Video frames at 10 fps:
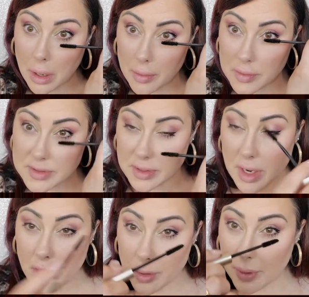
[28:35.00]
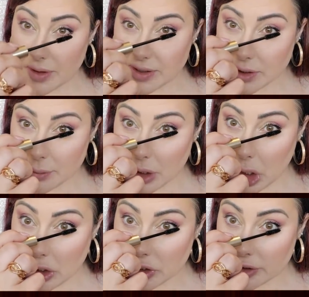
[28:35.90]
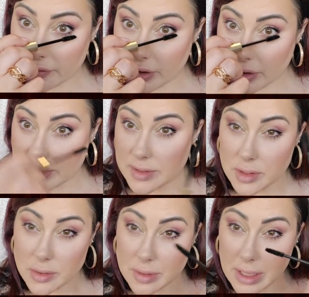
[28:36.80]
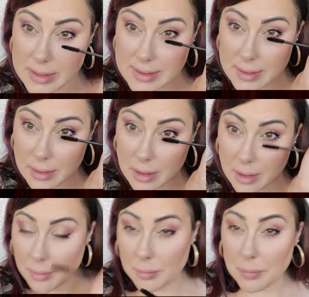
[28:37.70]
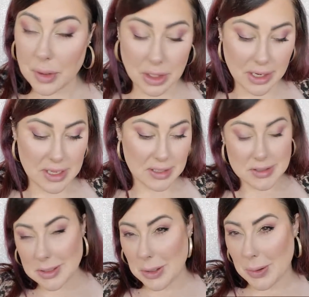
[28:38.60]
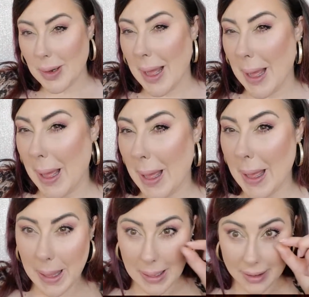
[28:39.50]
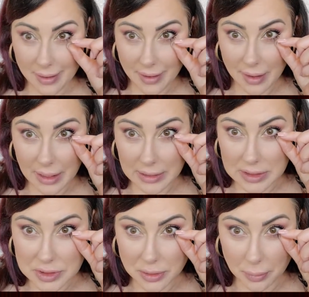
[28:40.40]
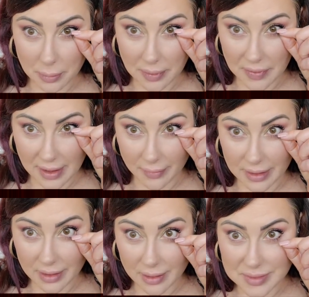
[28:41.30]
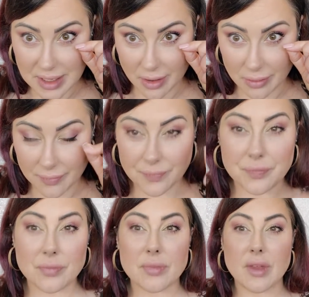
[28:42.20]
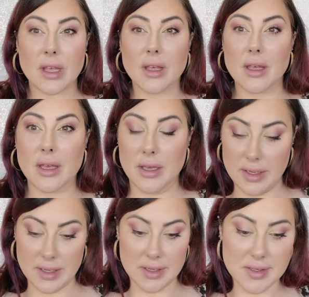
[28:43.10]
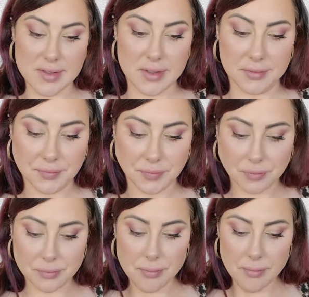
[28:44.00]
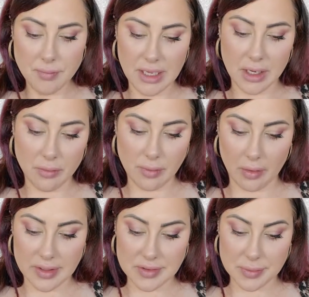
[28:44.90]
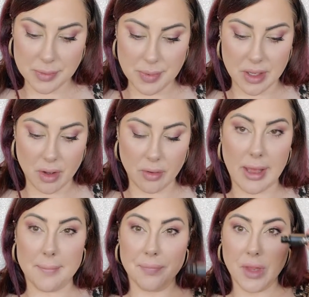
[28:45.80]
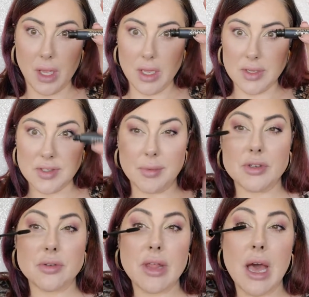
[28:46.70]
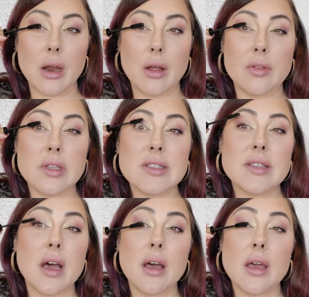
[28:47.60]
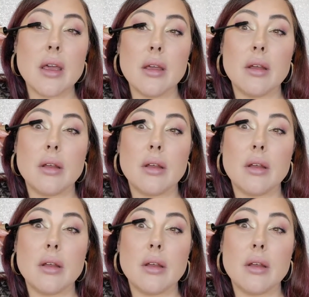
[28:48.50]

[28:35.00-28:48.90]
There's another one that's going to be launching very soon that's pretty good too. I'll let you know more about that when it comes out. It is en route as we speak. Okay, so I'm going to do that on this eye.